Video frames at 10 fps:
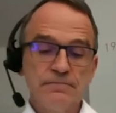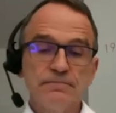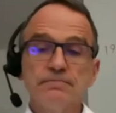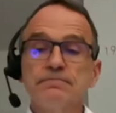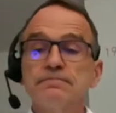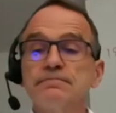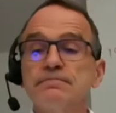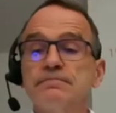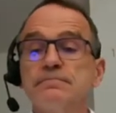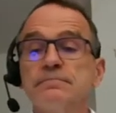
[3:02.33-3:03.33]

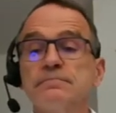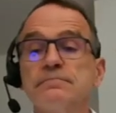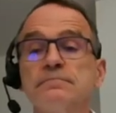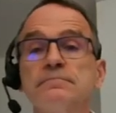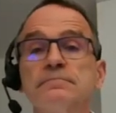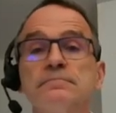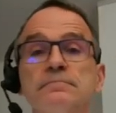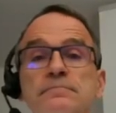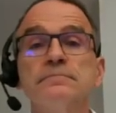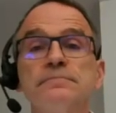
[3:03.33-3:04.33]

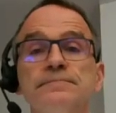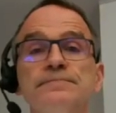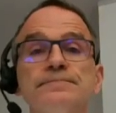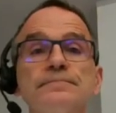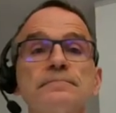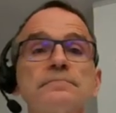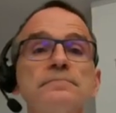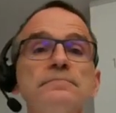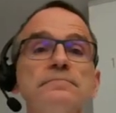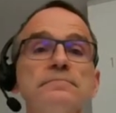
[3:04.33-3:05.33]

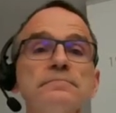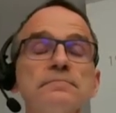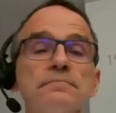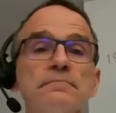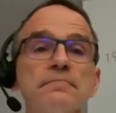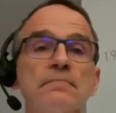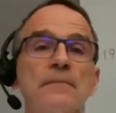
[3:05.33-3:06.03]
[no speech]